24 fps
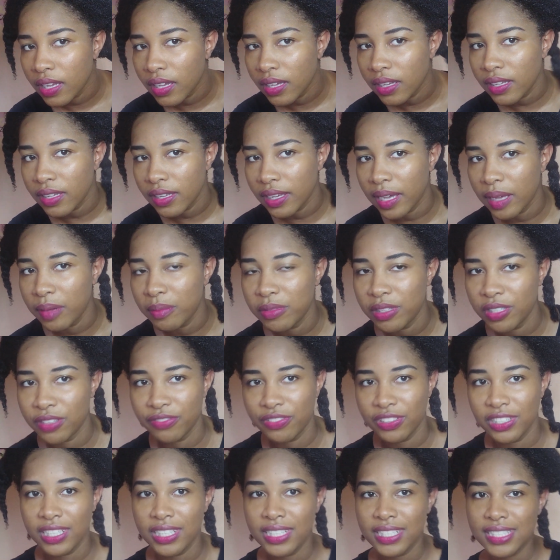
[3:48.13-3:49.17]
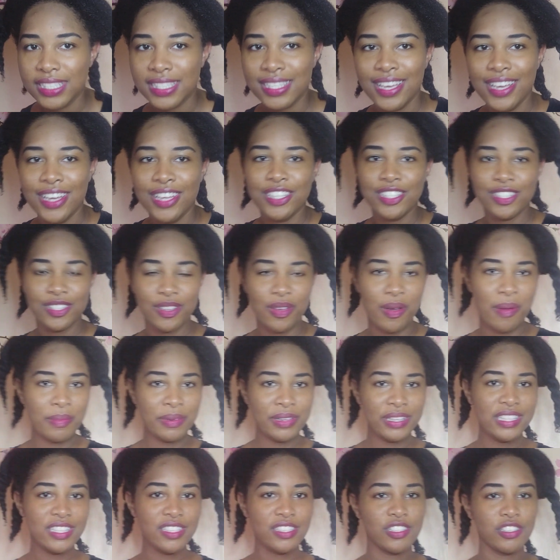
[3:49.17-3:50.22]
Yeah, I'm loving it. So I'm
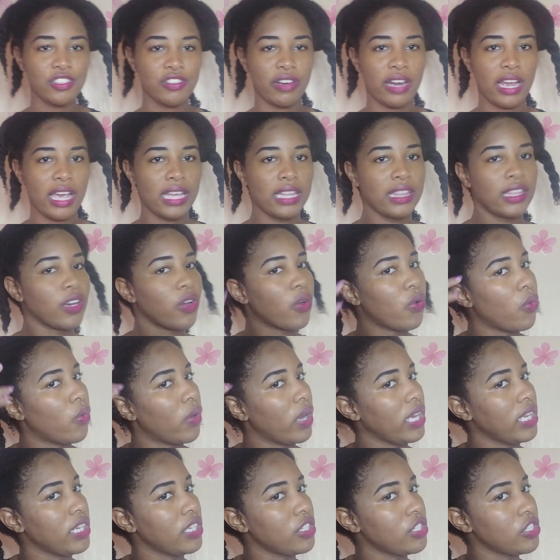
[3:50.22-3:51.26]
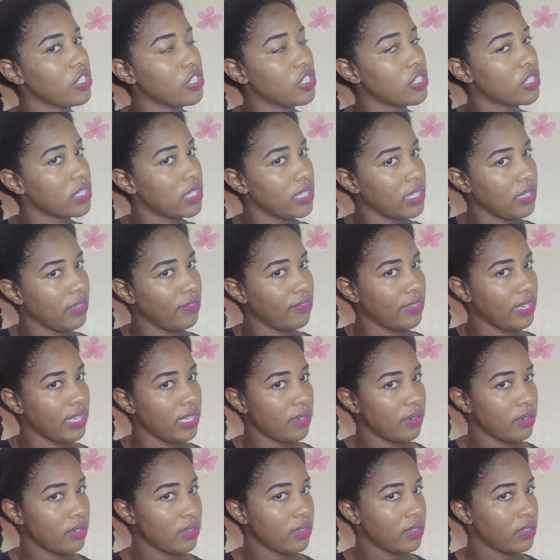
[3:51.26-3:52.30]
going to try the Quench
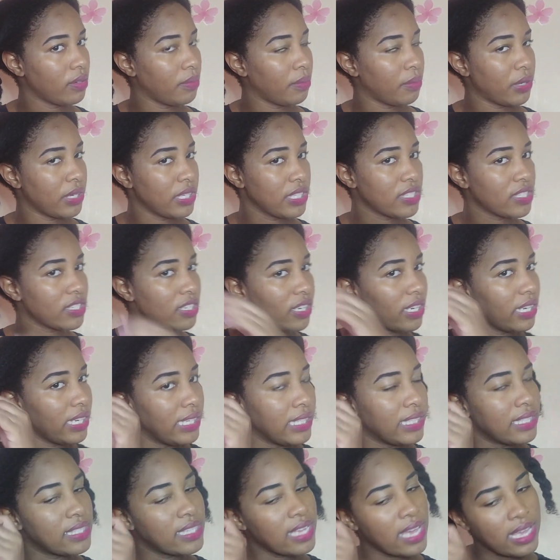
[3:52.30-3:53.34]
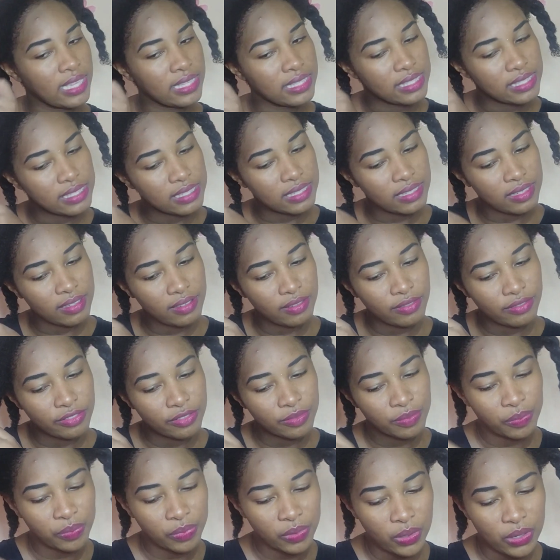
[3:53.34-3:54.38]
Leave-In Moisture Intensive.
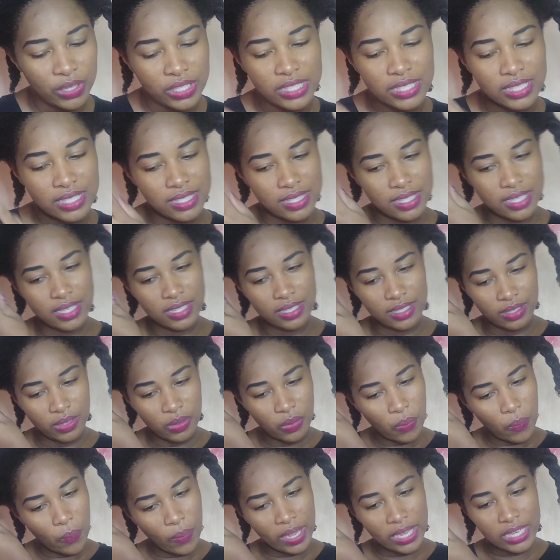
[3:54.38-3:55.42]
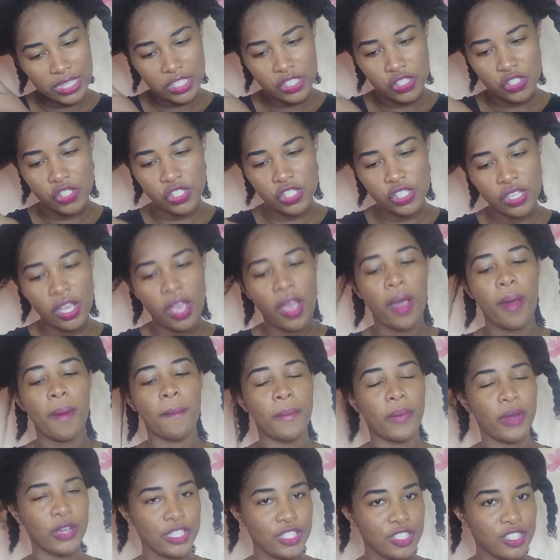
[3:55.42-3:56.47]
What is it? The Quench
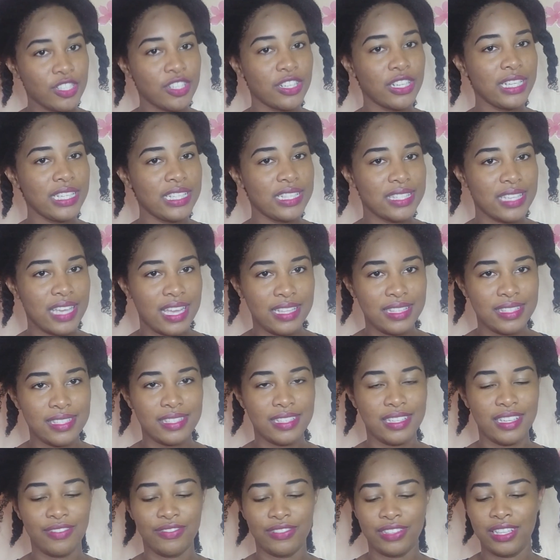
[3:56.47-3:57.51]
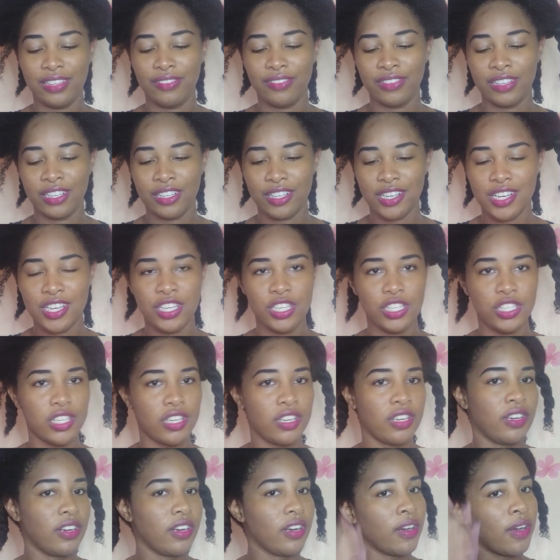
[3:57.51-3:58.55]
Moisture Intensive Leave-In
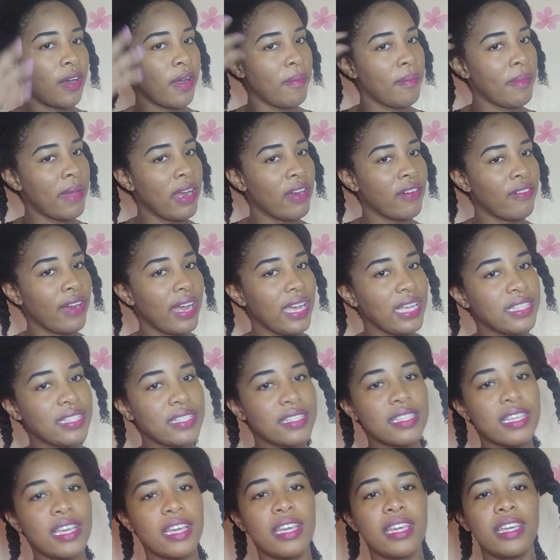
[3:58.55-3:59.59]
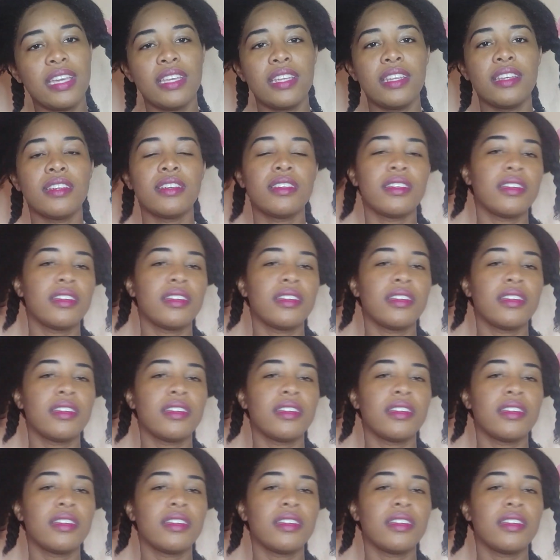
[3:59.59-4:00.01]
Conditioner on my right side.